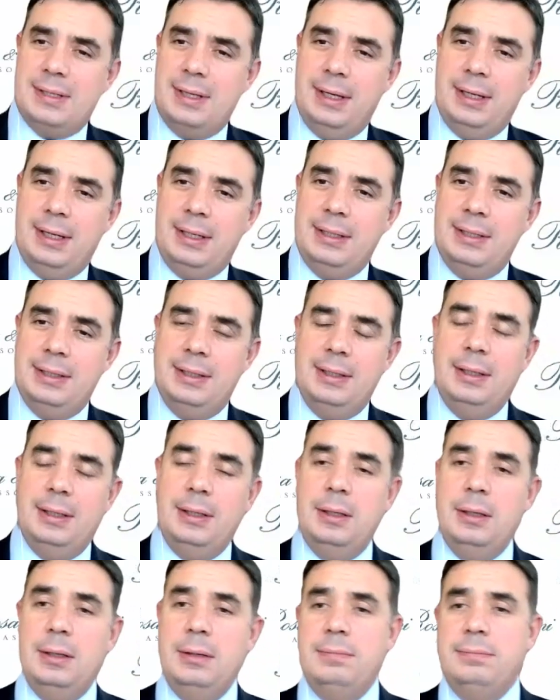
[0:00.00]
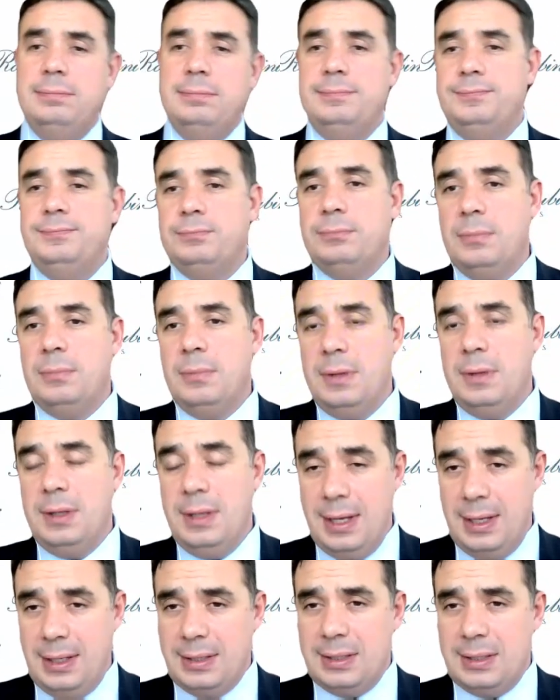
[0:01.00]
I may start.
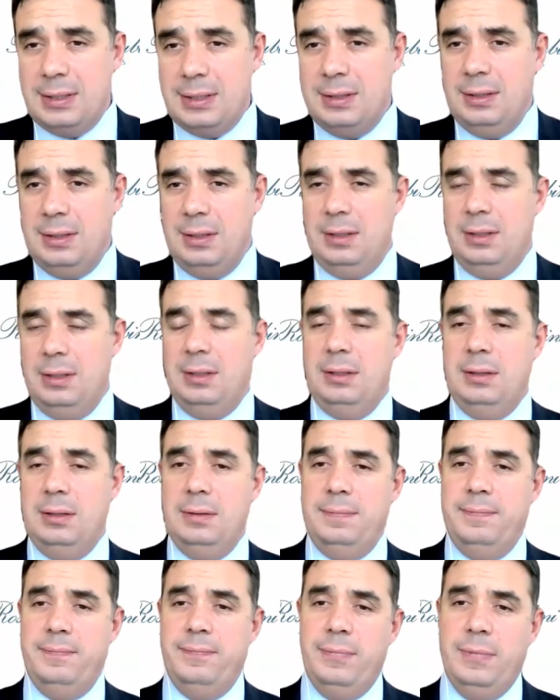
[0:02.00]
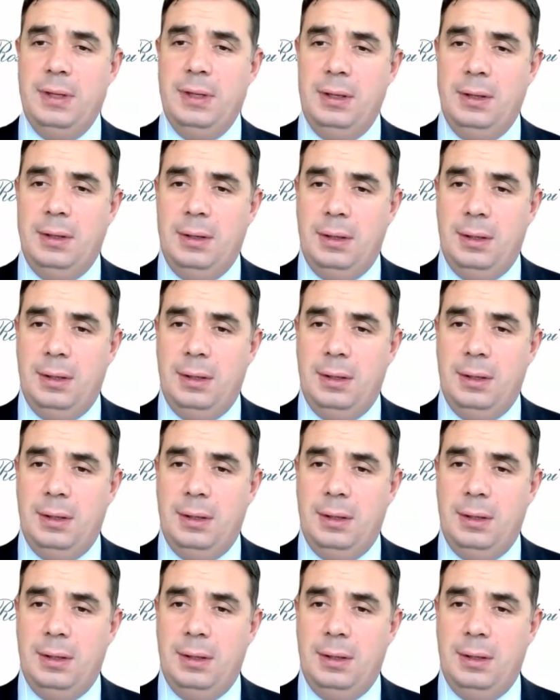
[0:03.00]
Yes, if